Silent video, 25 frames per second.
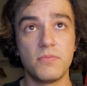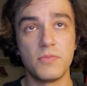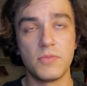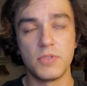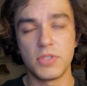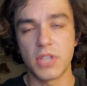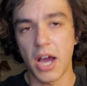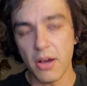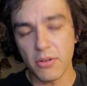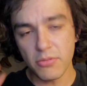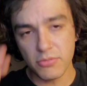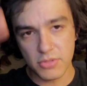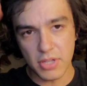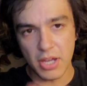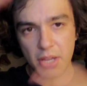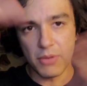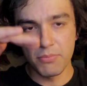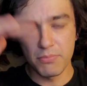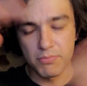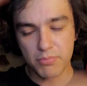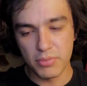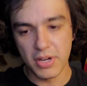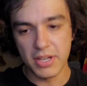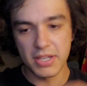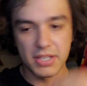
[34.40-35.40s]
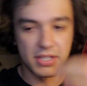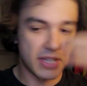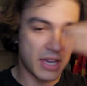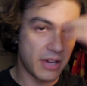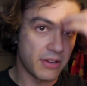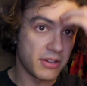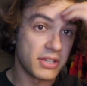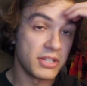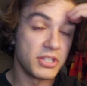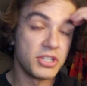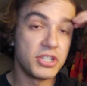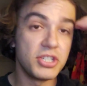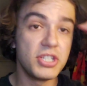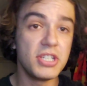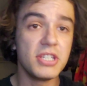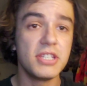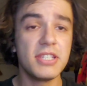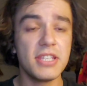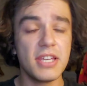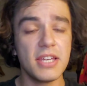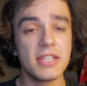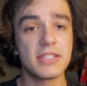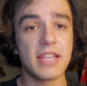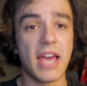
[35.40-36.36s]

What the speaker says: I'll break it down. A GTS